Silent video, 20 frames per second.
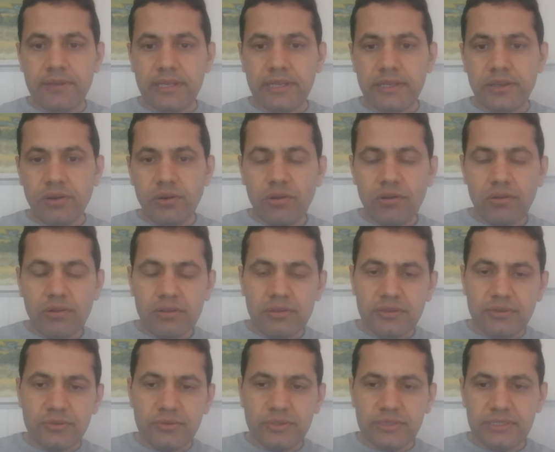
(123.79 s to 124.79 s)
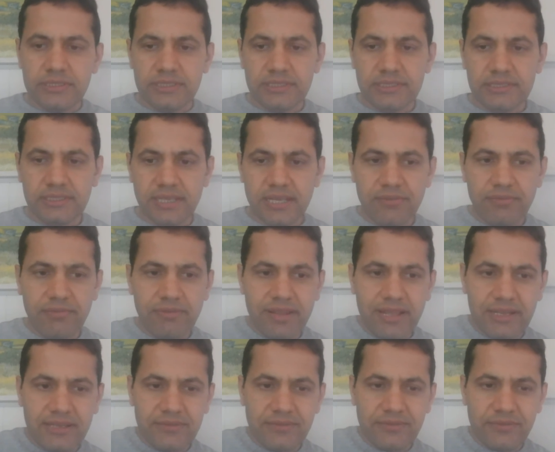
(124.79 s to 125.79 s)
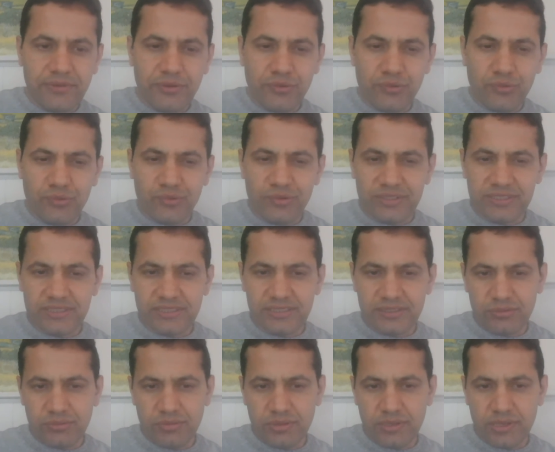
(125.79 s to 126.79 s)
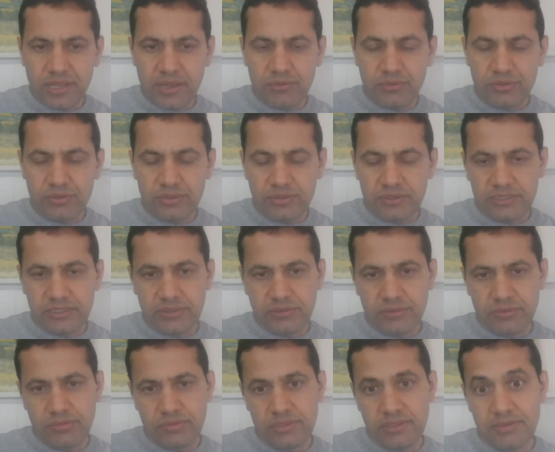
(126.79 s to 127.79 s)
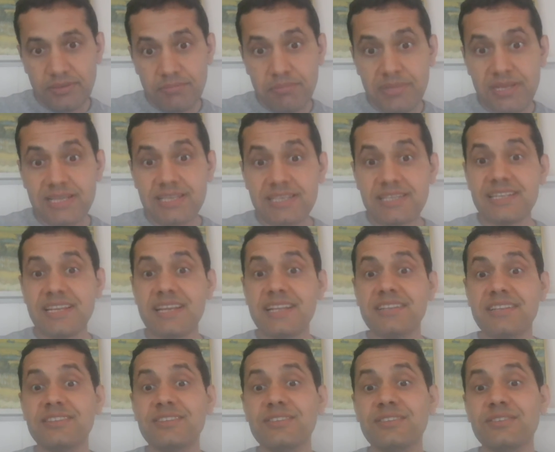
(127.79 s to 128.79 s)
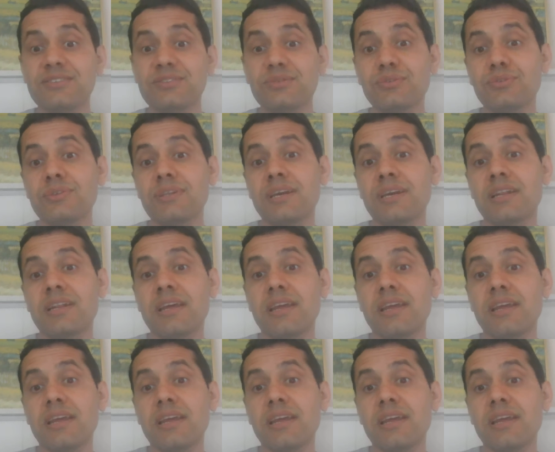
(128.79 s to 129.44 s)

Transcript: in all other questions, I flagged few questions where I was not sure with the best answers so that